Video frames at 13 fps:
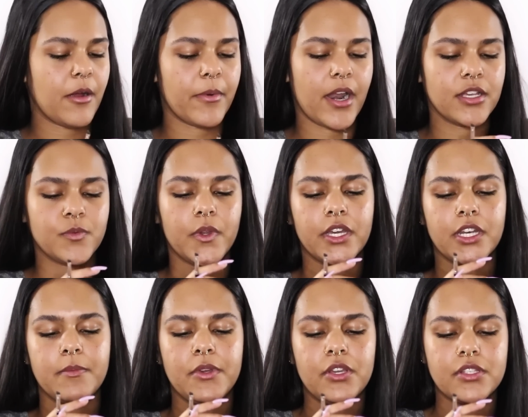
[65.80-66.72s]
our brows. We're
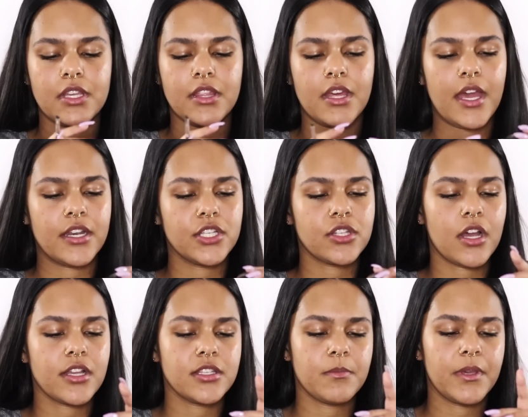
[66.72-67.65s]
going to be using the
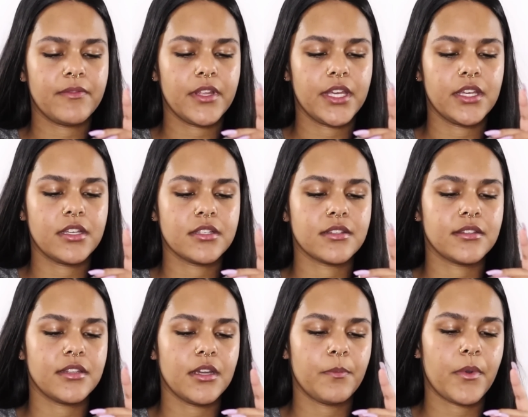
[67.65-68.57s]
Anastasia Beverly Hills
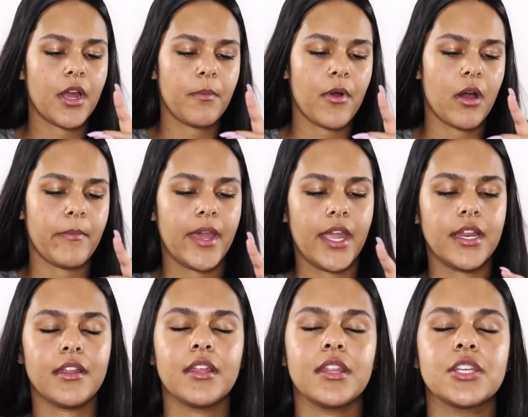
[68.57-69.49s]
Dipbrow
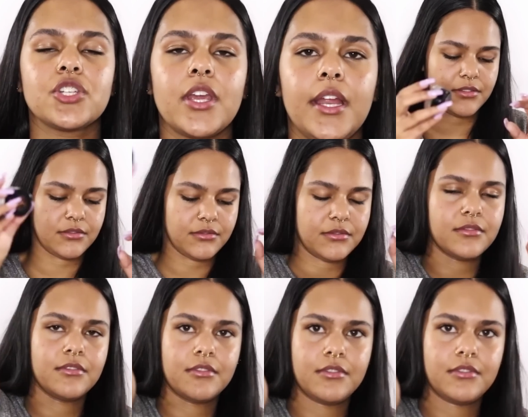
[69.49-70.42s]
pomade in the shade
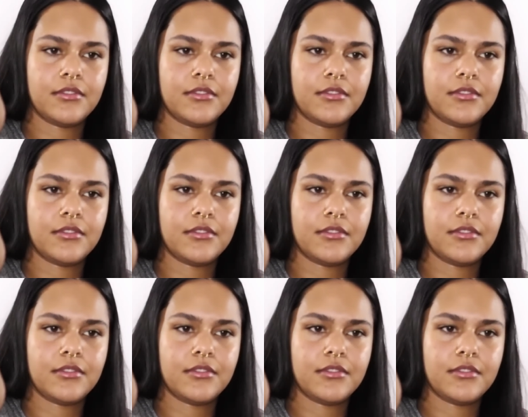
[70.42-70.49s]
Ebony